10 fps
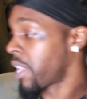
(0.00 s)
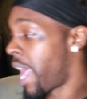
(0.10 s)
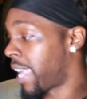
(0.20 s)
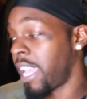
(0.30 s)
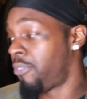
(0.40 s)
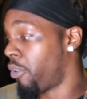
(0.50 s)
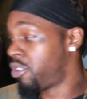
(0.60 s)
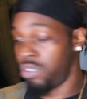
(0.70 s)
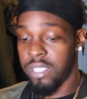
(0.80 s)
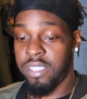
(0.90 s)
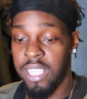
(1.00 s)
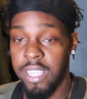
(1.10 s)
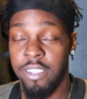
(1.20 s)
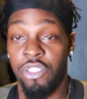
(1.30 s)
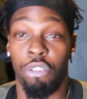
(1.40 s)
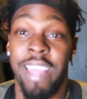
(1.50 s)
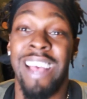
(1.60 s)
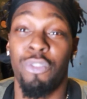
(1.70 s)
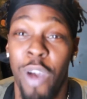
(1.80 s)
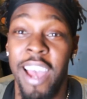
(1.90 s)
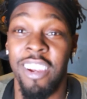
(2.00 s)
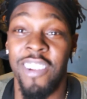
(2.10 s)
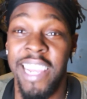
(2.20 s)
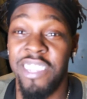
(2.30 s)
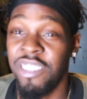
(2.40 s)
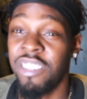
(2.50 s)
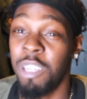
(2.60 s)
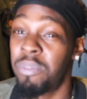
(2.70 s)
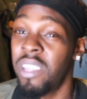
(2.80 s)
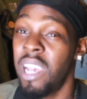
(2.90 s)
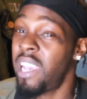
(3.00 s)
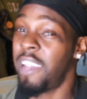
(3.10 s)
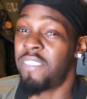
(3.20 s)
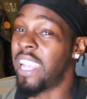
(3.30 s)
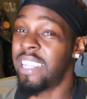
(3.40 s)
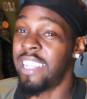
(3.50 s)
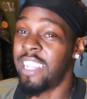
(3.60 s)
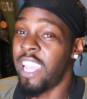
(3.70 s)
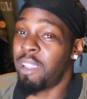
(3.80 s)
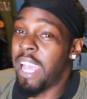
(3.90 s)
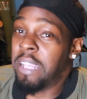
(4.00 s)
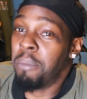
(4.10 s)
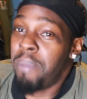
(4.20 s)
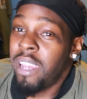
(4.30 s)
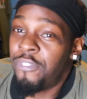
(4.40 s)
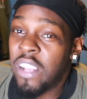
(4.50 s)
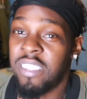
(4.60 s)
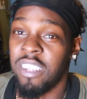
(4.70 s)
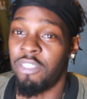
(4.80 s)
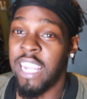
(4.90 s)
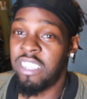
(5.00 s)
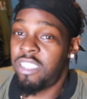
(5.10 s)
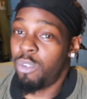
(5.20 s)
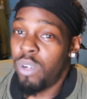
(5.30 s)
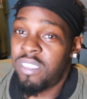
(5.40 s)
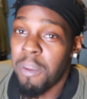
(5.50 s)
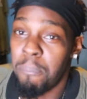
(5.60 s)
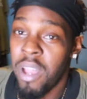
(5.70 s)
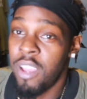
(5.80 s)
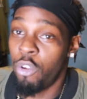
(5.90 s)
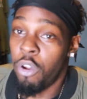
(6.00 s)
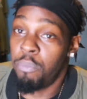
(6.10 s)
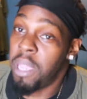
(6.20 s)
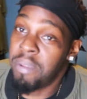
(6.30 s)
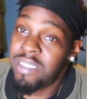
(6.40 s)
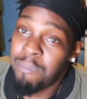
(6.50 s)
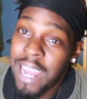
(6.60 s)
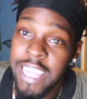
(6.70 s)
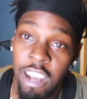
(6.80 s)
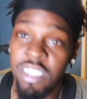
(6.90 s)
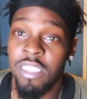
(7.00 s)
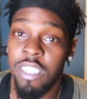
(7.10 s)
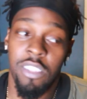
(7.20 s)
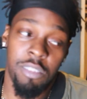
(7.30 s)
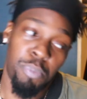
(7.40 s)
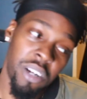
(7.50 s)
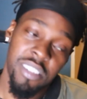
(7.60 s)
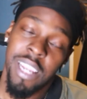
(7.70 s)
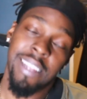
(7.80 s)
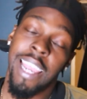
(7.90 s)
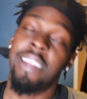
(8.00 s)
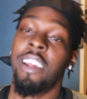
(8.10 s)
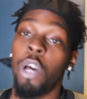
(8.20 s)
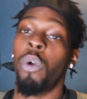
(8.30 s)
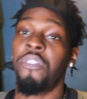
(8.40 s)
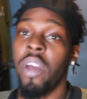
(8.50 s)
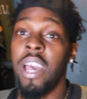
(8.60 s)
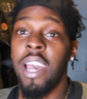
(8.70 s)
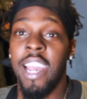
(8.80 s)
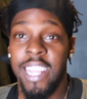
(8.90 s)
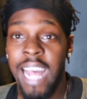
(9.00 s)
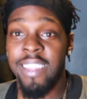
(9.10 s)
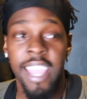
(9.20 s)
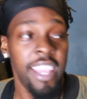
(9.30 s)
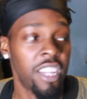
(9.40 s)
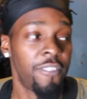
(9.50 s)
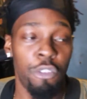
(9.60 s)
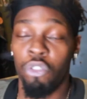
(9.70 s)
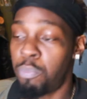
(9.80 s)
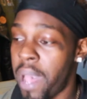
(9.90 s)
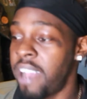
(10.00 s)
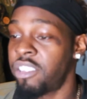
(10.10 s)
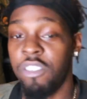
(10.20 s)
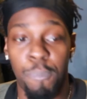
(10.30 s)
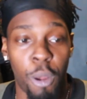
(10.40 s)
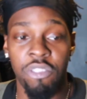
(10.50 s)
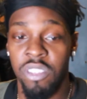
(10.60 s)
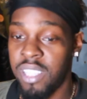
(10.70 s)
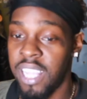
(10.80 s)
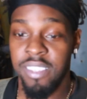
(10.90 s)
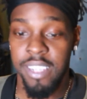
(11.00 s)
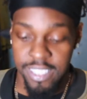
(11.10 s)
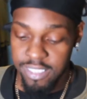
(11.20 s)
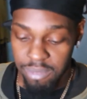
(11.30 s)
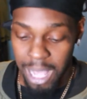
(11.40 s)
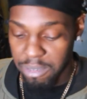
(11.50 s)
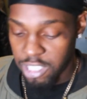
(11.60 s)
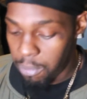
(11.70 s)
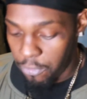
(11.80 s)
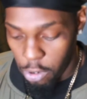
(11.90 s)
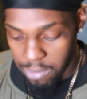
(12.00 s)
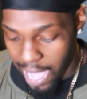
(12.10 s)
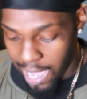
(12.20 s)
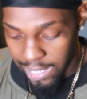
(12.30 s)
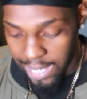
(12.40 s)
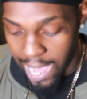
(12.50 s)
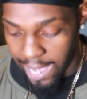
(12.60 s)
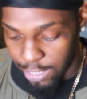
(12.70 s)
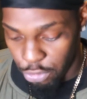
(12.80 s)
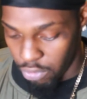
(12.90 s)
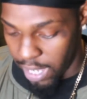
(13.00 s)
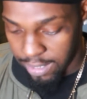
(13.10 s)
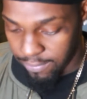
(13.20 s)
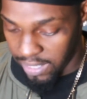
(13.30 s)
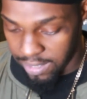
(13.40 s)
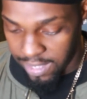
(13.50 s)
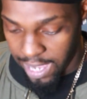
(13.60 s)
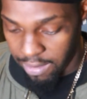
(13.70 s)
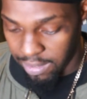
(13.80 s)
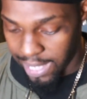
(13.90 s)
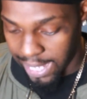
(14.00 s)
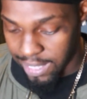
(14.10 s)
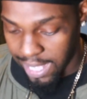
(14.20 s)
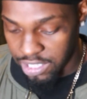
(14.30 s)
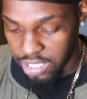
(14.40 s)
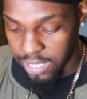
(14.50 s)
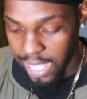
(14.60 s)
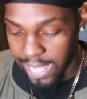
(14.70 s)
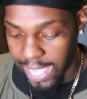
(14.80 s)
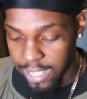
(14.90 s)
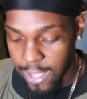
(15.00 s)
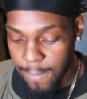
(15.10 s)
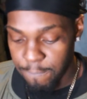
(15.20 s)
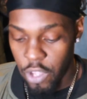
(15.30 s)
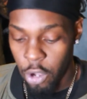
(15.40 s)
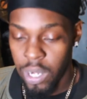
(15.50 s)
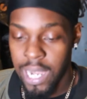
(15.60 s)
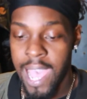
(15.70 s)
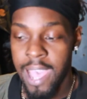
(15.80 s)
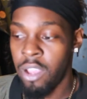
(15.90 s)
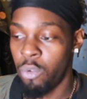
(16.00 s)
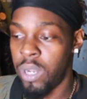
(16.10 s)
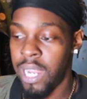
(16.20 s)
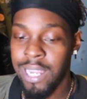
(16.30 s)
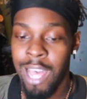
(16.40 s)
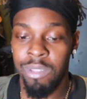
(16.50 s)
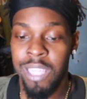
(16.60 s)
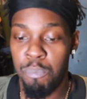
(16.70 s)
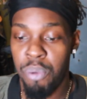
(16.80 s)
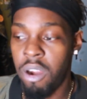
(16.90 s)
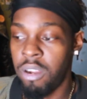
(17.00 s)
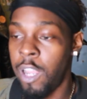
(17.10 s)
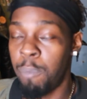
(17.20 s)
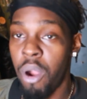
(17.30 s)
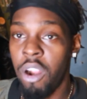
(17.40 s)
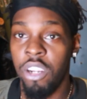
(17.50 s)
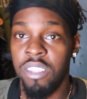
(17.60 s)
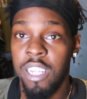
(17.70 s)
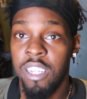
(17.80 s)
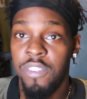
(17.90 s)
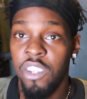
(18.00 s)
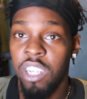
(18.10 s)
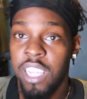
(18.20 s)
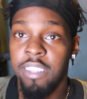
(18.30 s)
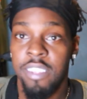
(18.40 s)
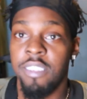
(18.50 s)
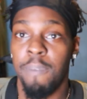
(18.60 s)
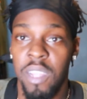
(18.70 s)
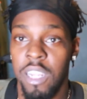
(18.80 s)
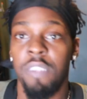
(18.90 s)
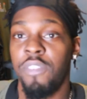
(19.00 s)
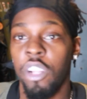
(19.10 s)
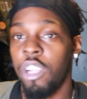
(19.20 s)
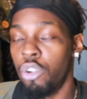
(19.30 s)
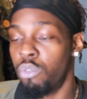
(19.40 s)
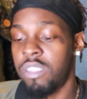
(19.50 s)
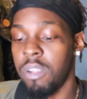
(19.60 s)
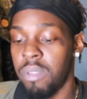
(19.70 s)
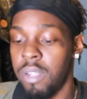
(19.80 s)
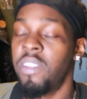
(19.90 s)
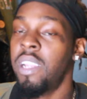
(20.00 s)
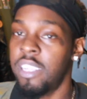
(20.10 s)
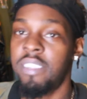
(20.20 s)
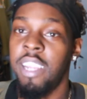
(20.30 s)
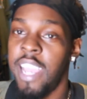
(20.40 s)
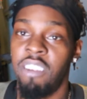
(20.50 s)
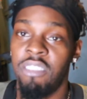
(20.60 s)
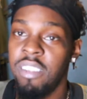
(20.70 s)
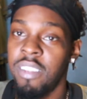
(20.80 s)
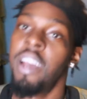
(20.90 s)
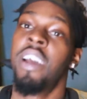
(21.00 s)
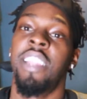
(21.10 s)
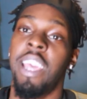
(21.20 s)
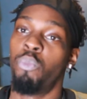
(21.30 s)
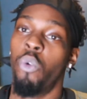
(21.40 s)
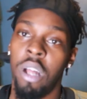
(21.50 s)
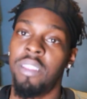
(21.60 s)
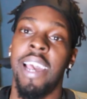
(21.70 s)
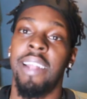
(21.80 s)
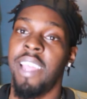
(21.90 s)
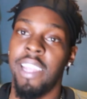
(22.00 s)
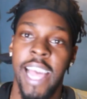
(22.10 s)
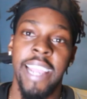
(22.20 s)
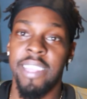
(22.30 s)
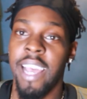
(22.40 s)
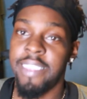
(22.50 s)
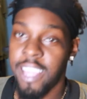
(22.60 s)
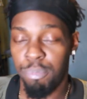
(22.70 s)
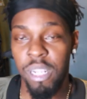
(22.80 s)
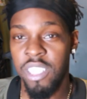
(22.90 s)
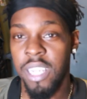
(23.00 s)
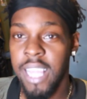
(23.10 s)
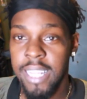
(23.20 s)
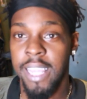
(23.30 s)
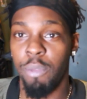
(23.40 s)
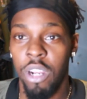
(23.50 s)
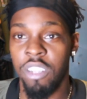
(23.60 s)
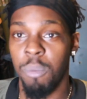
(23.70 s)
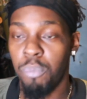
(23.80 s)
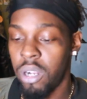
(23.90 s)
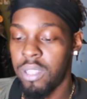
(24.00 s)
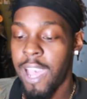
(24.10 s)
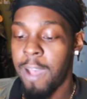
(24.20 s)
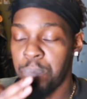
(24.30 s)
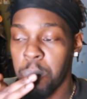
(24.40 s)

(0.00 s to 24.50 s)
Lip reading: I can't force you to see it. So that's why in the relationships, if they end up manifesting a relationship where maybe somebody else, the person that they dealing with, got their individual passions, approach to things, and in some type of shape or form, y'all align, and Venus and Aries like that shit. They like knowing that when they not with their partner is individually into something, individually doing something. Venus and Aries, they want that, they like that, they appreciate that, they want to support that.